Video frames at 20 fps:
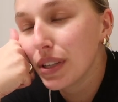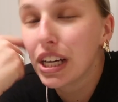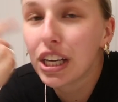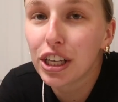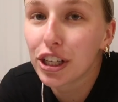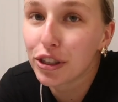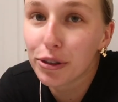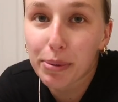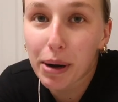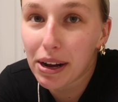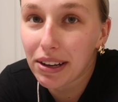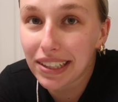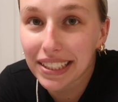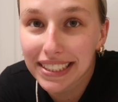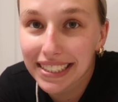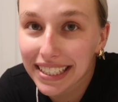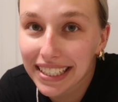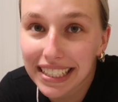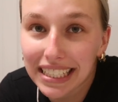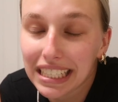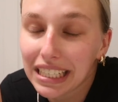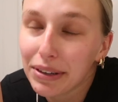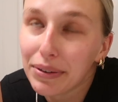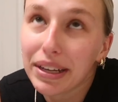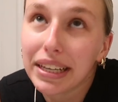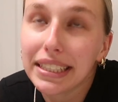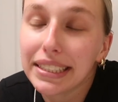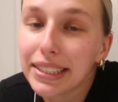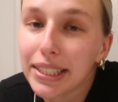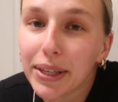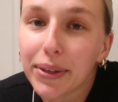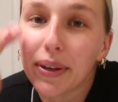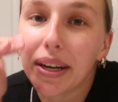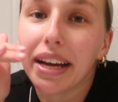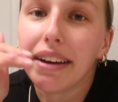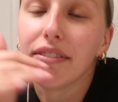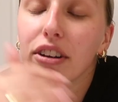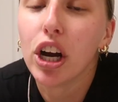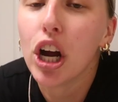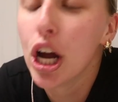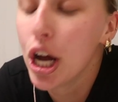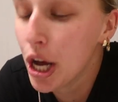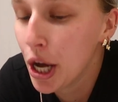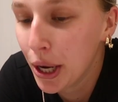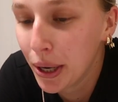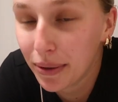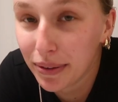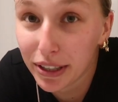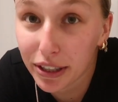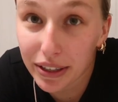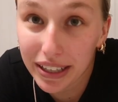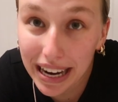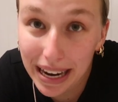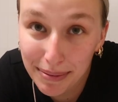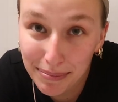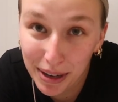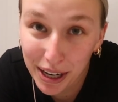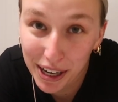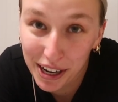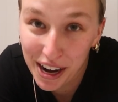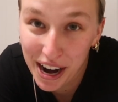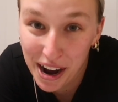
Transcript: You'll probably see it anyway, so whatever. We're doing hamburger